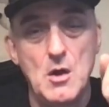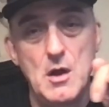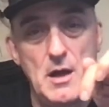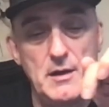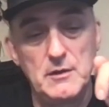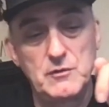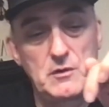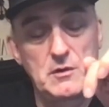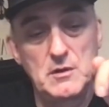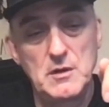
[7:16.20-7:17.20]
and
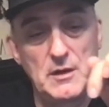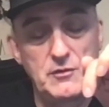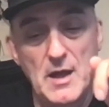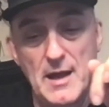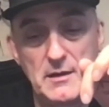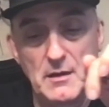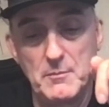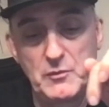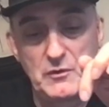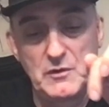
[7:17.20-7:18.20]
it's got the
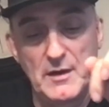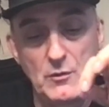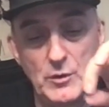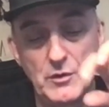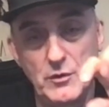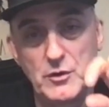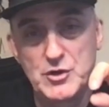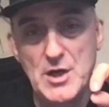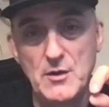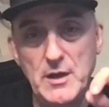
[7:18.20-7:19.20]
center with the little
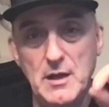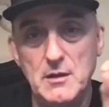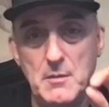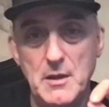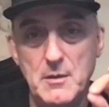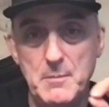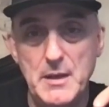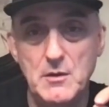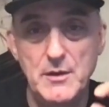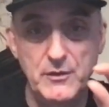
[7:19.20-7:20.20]
jelly in the
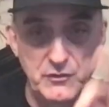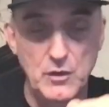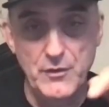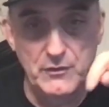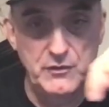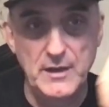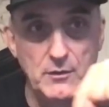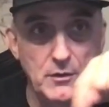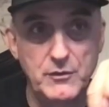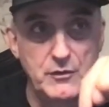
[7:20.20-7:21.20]
middle, on the
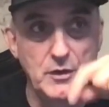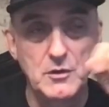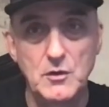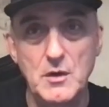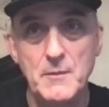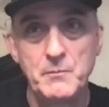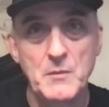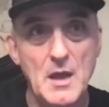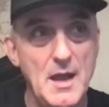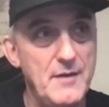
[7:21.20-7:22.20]
center circle,
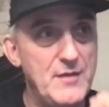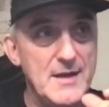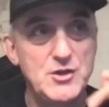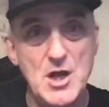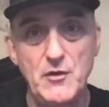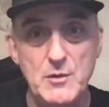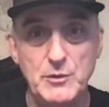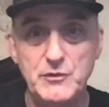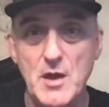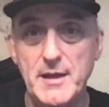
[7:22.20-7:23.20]
and if that jelly
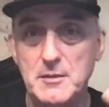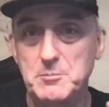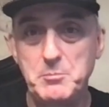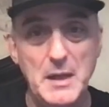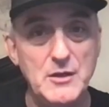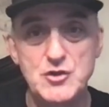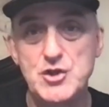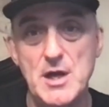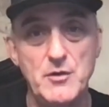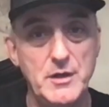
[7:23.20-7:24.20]
was like peach
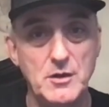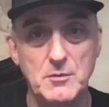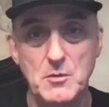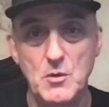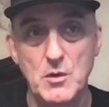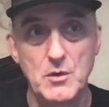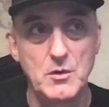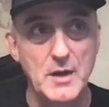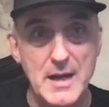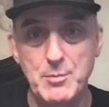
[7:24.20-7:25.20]
jelly
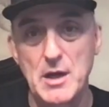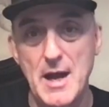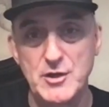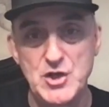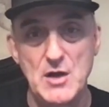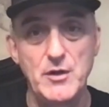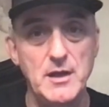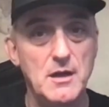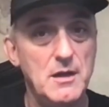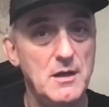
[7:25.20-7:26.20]
or apricot jelly,
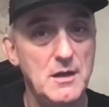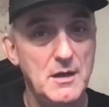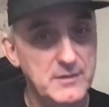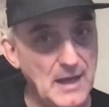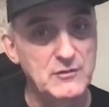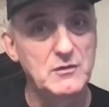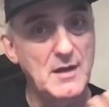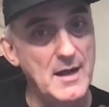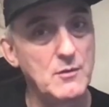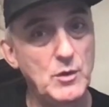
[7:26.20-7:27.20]
that's
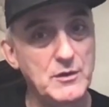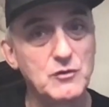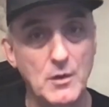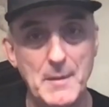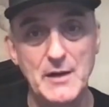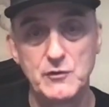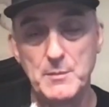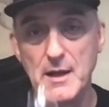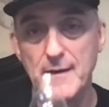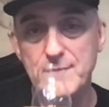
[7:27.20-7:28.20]
kind of what this reminds
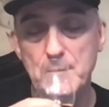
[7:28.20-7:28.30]
me of.